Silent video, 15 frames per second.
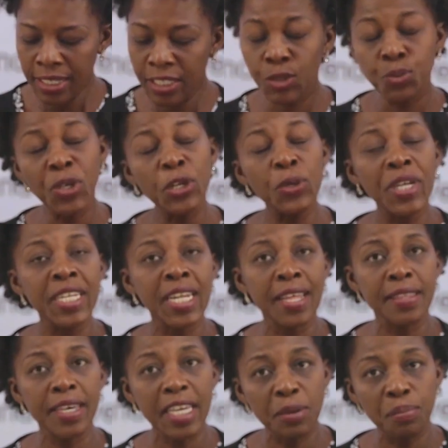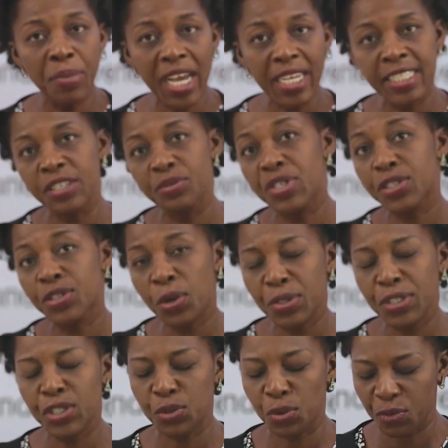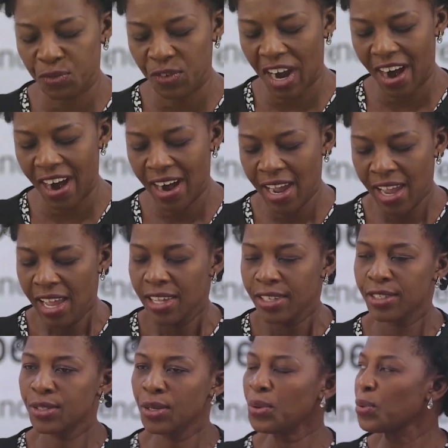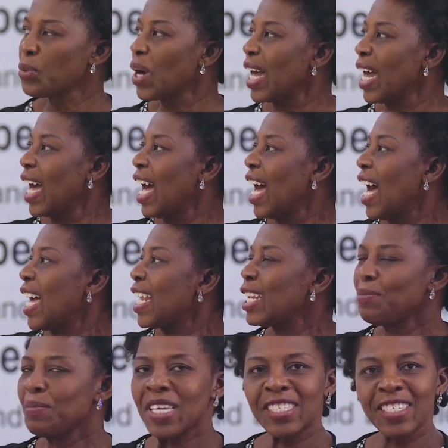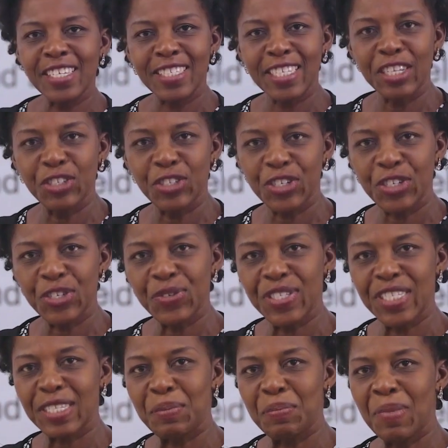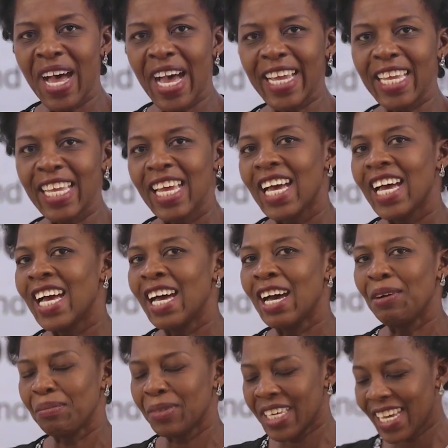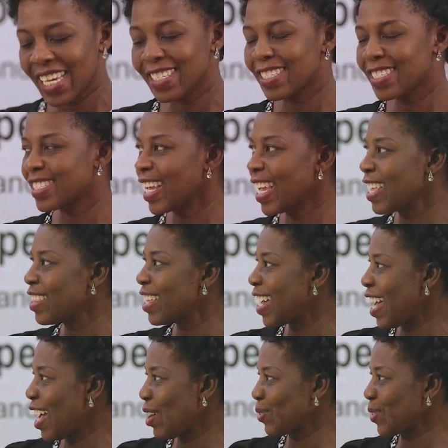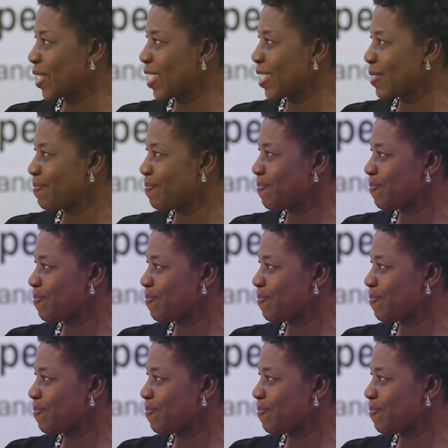And we're looking at the impact and results so far. So let me just introduce my guests in the house.